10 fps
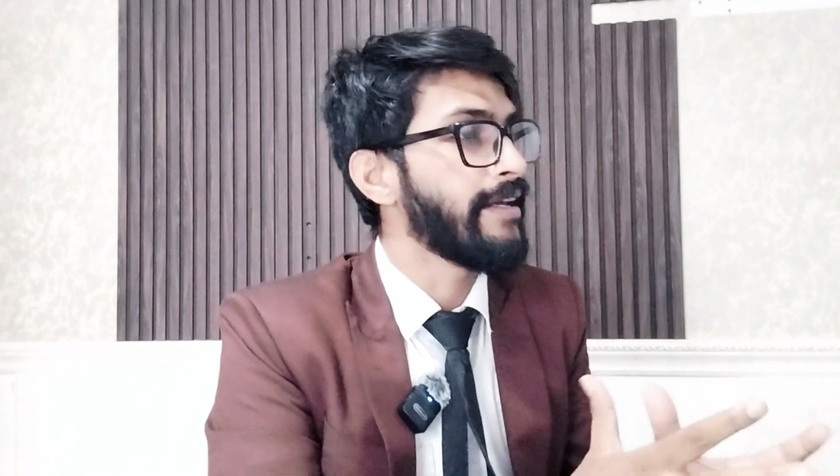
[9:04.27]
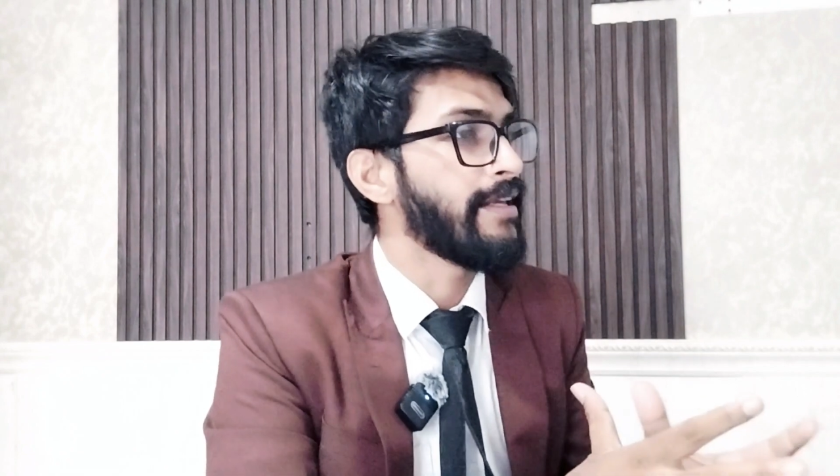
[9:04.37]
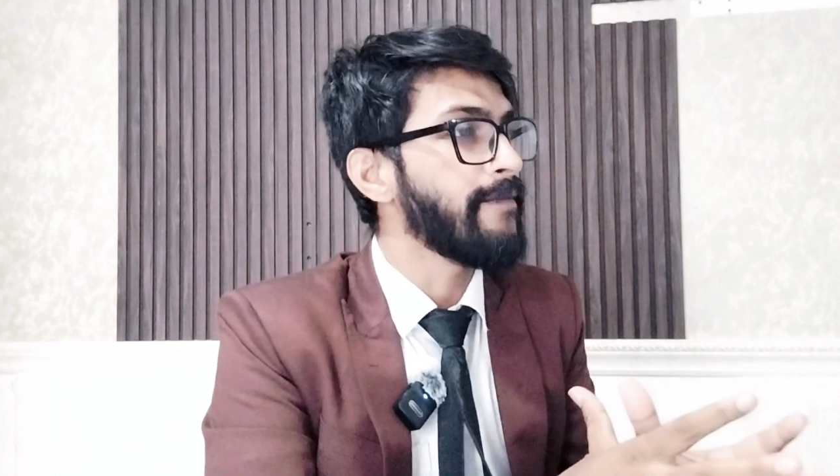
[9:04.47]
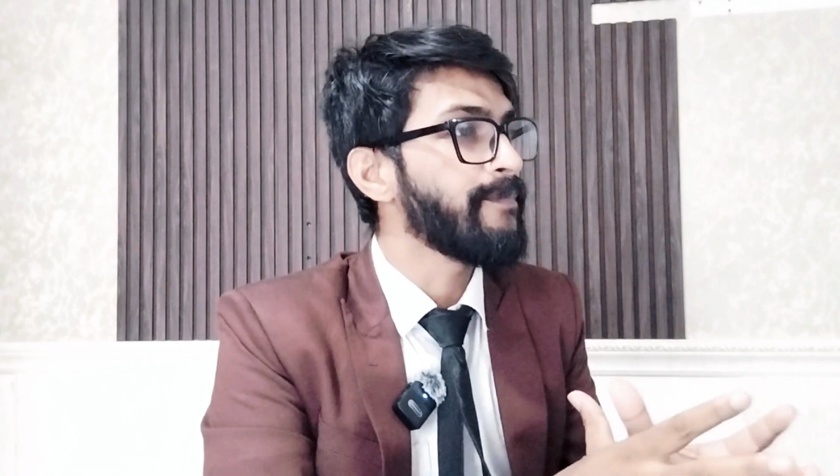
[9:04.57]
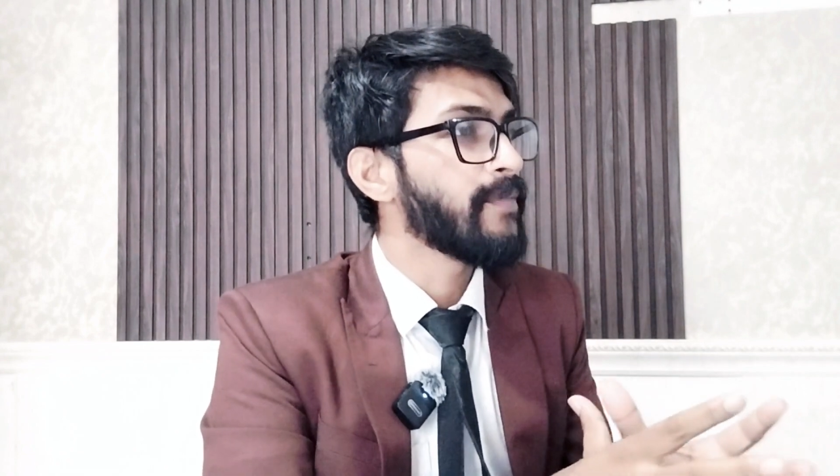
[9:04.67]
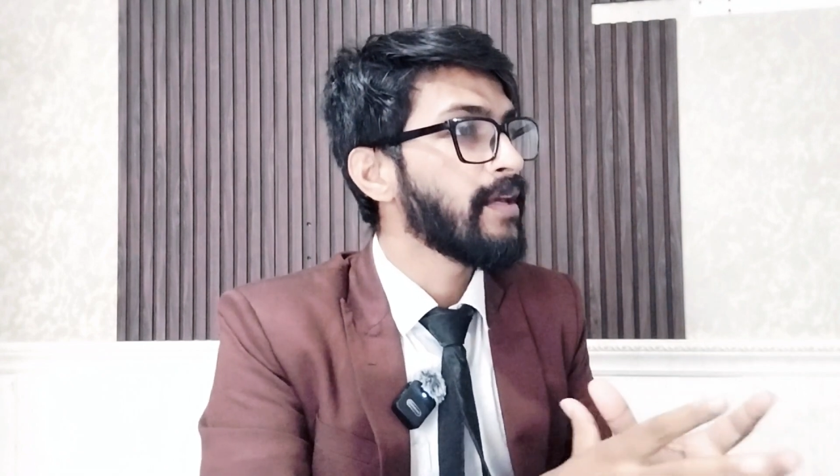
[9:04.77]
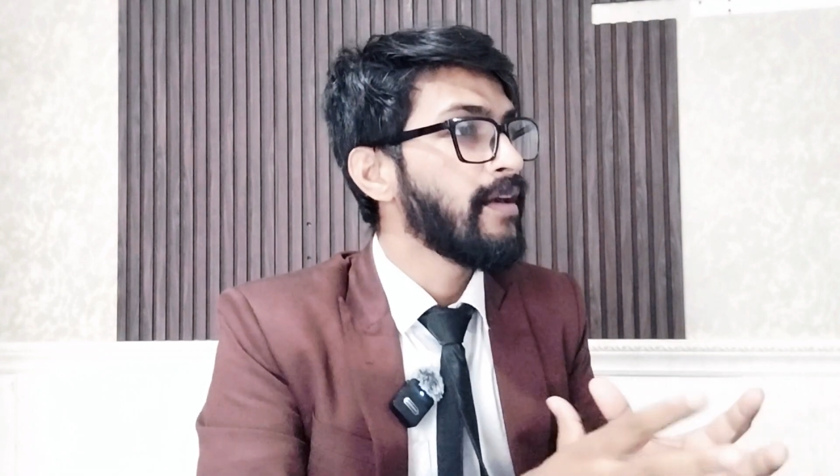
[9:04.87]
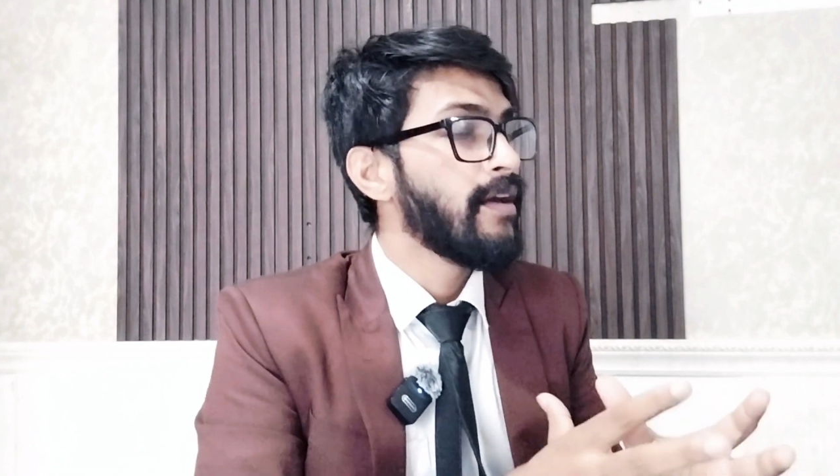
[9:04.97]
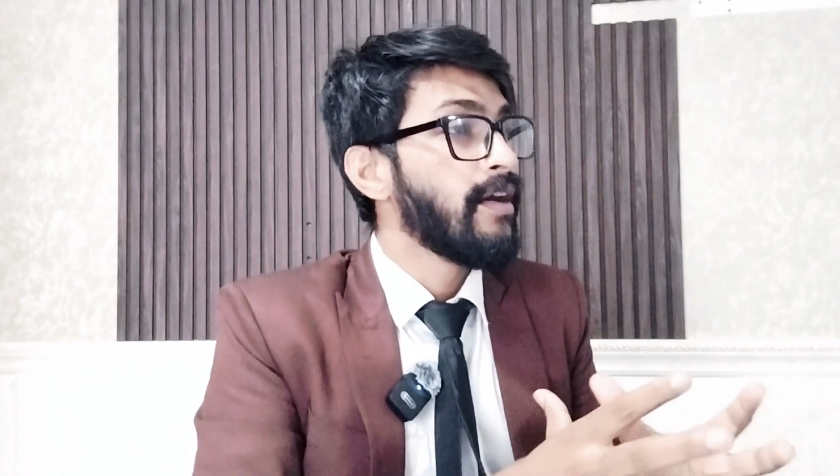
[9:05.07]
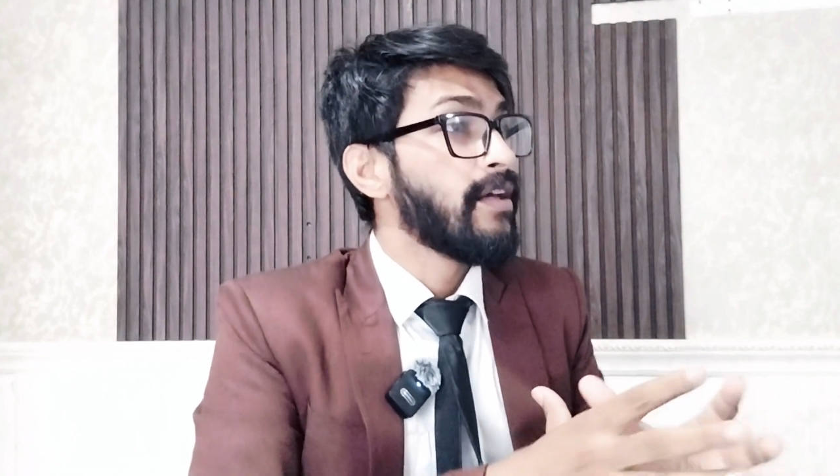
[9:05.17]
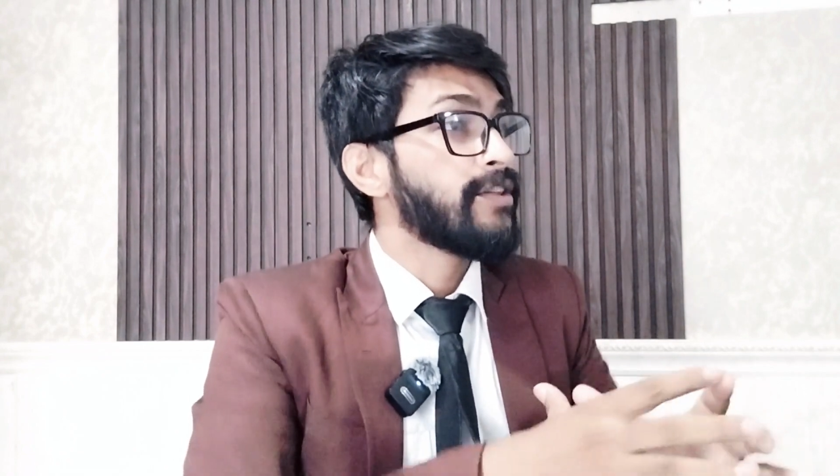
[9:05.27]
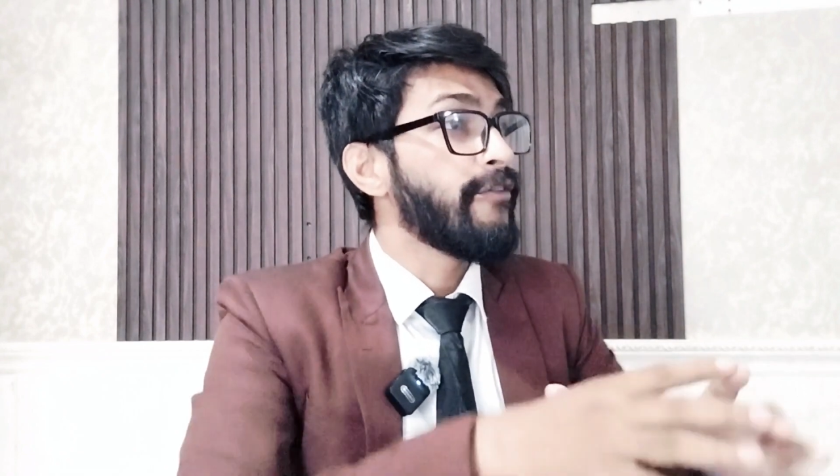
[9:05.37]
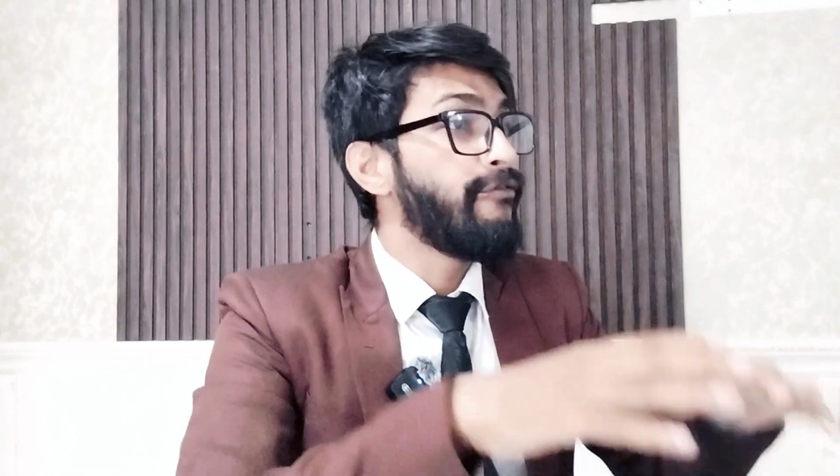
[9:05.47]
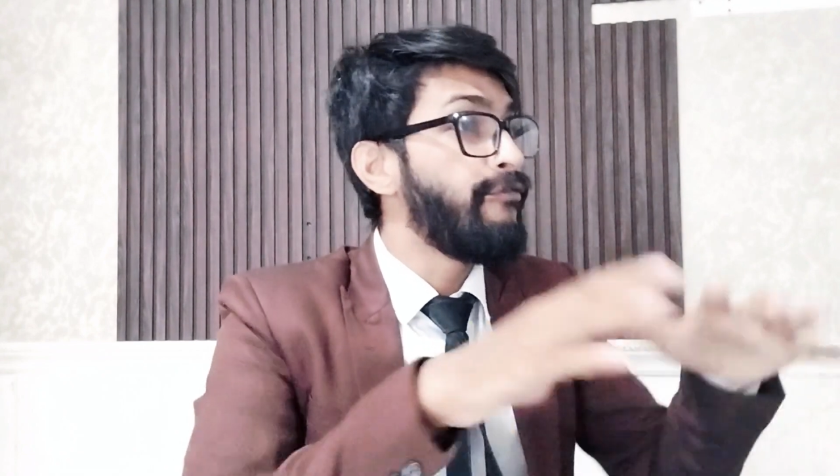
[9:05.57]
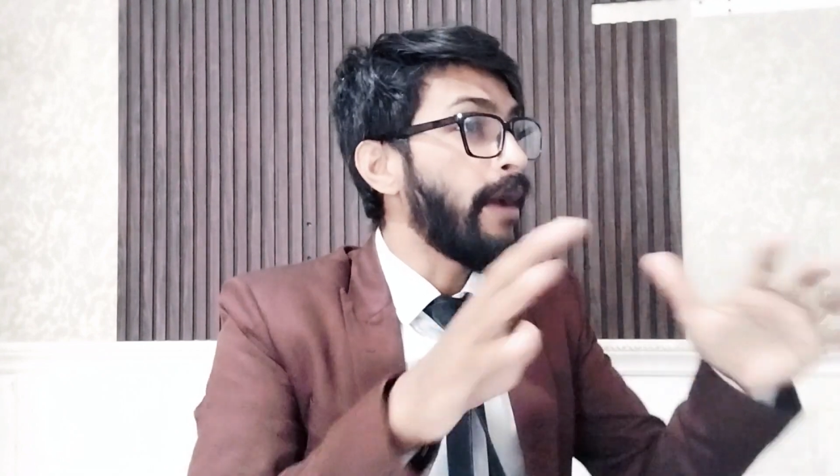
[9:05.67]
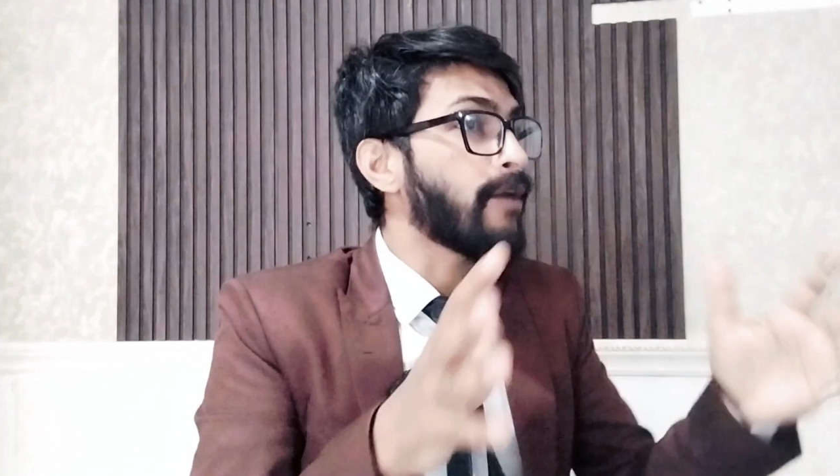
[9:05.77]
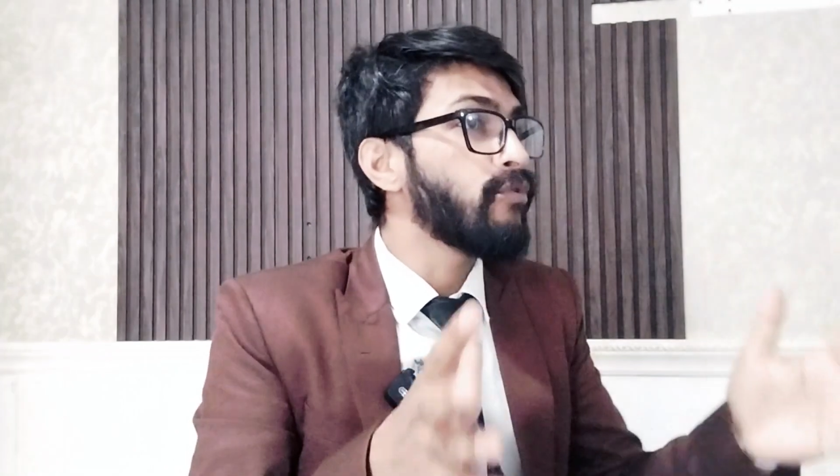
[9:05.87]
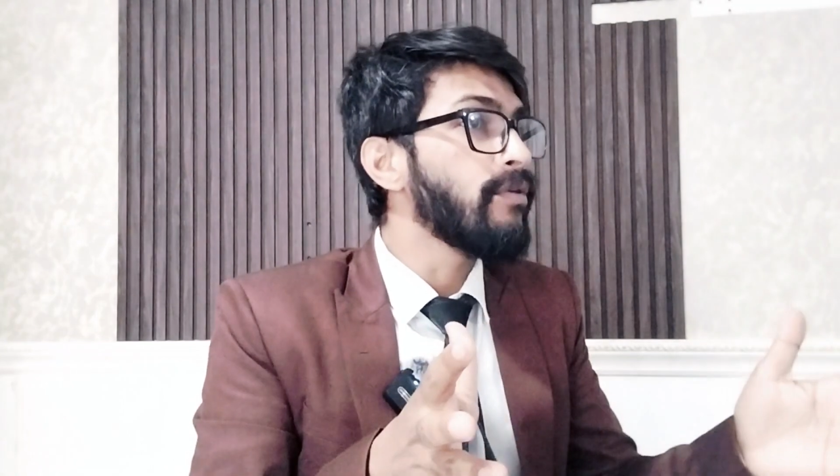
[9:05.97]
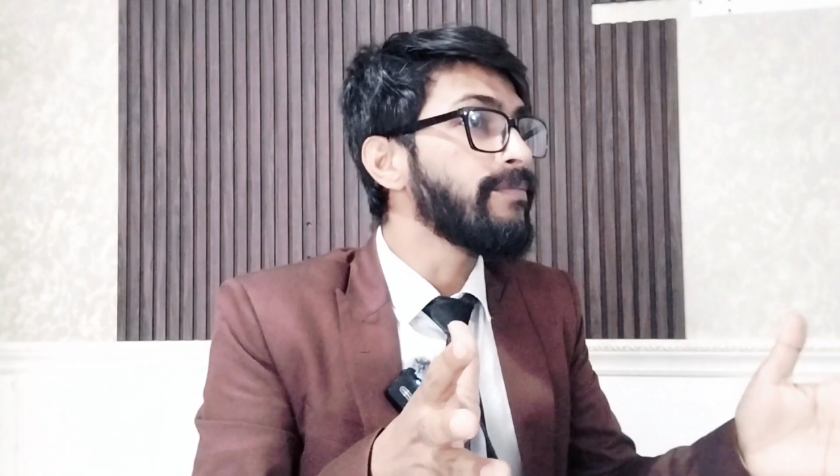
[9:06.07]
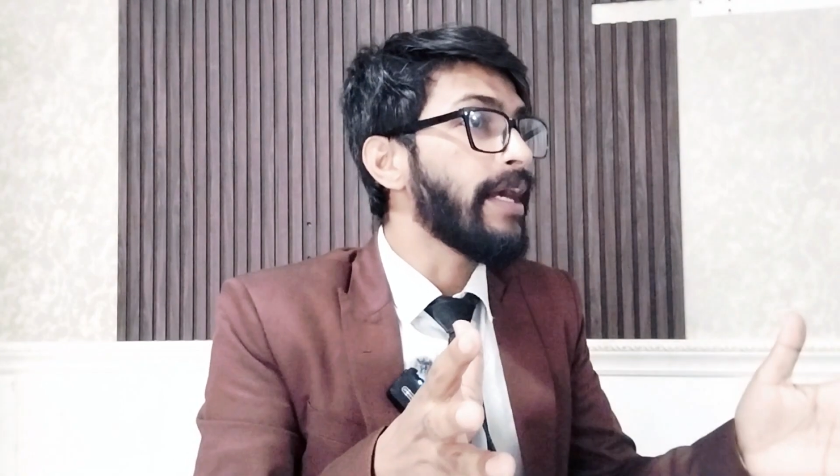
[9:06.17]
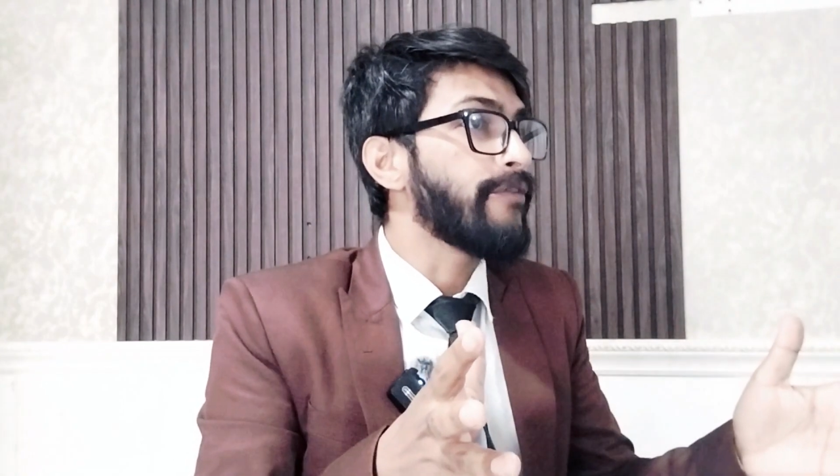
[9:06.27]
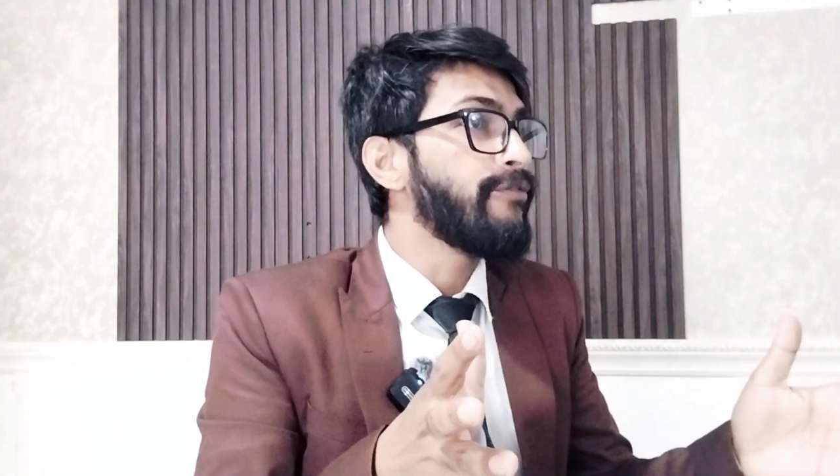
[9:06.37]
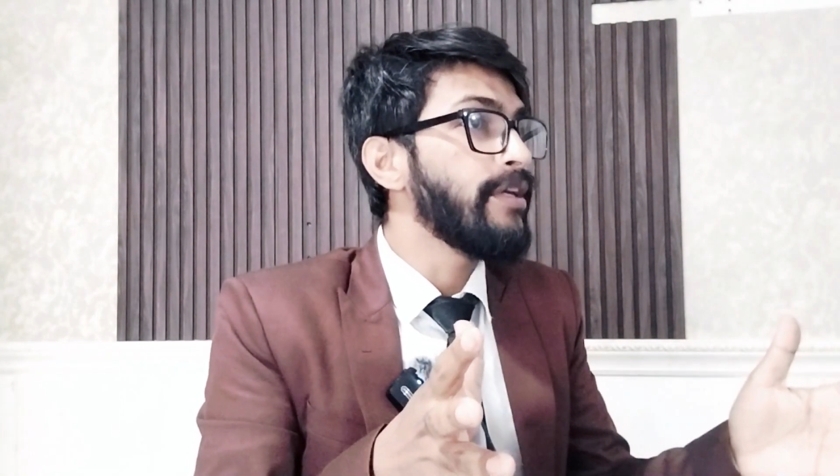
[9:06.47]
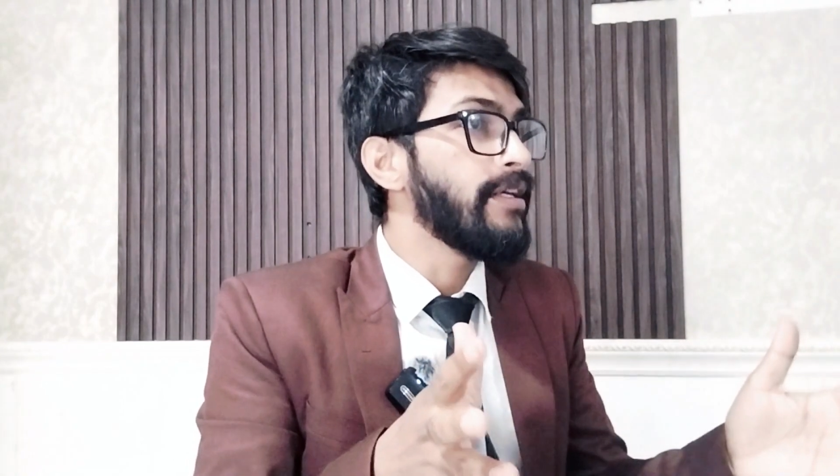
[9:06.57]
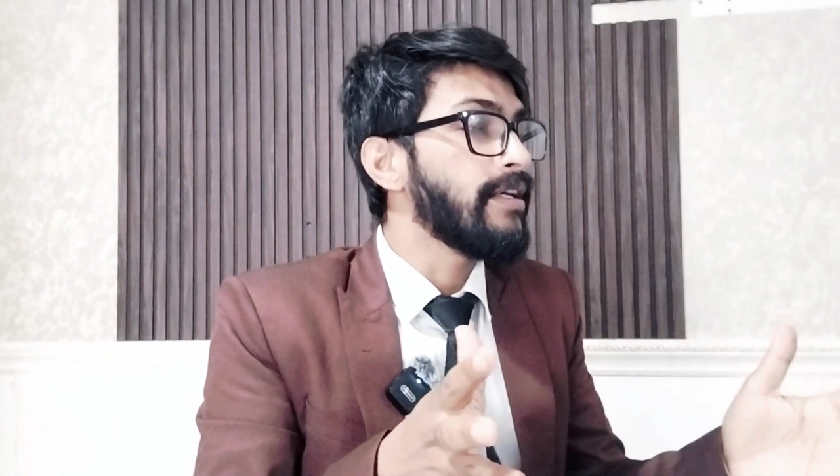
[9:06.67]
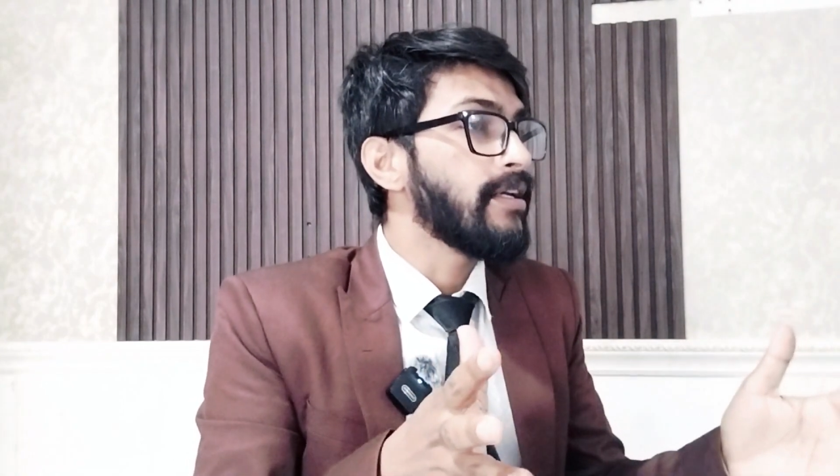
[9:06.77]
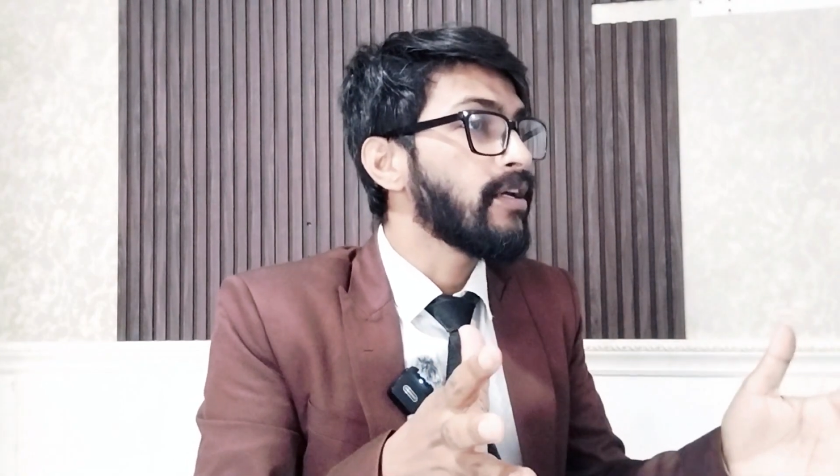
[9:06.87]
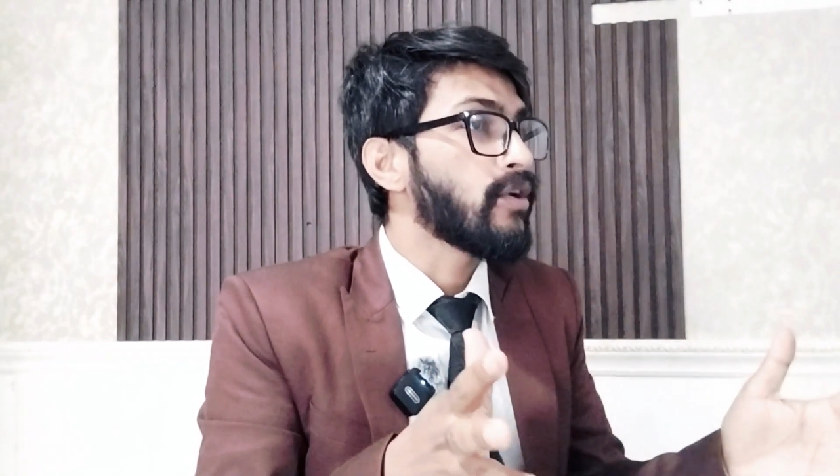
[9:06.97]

theory, the vacuum that we